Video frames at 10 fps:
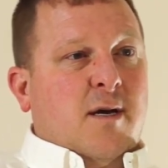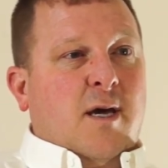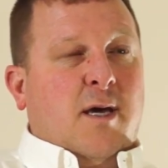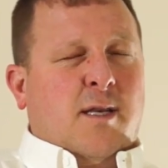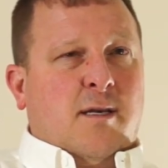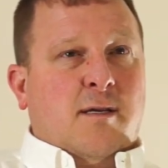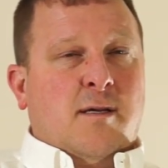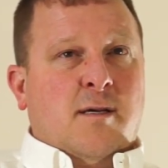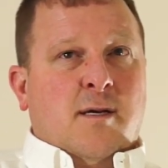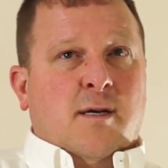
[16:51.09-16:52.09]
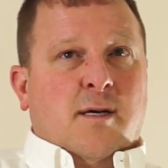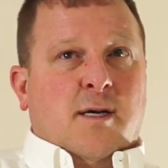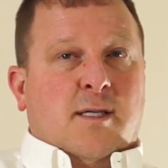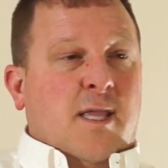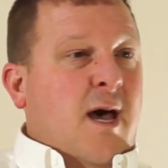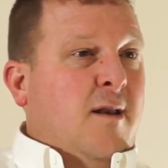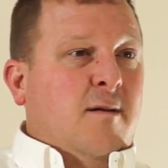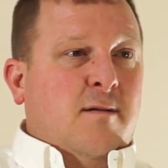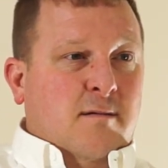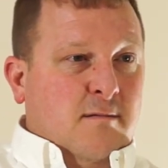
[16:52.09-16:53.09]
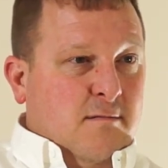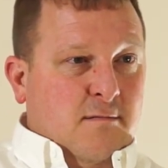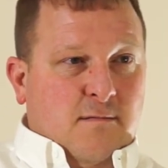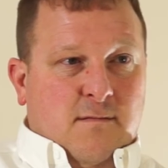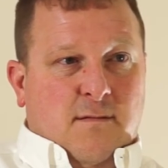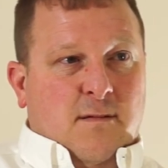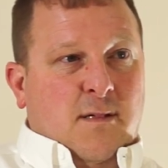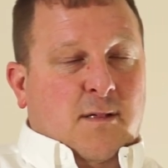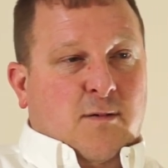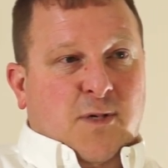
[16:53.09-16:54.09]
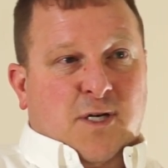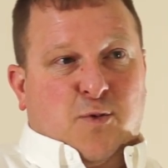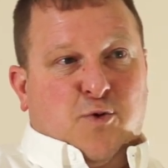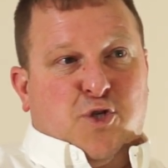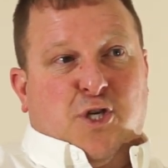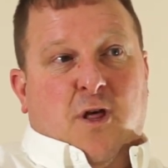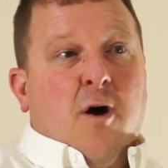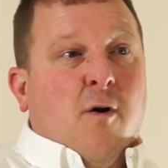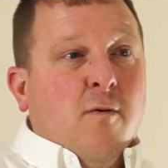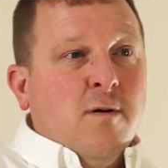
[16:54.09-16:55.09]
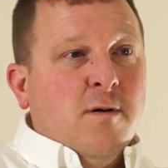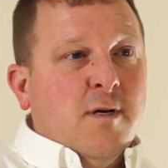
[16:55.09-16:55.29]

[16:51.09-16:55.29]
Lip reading: And it's not, because we're slow.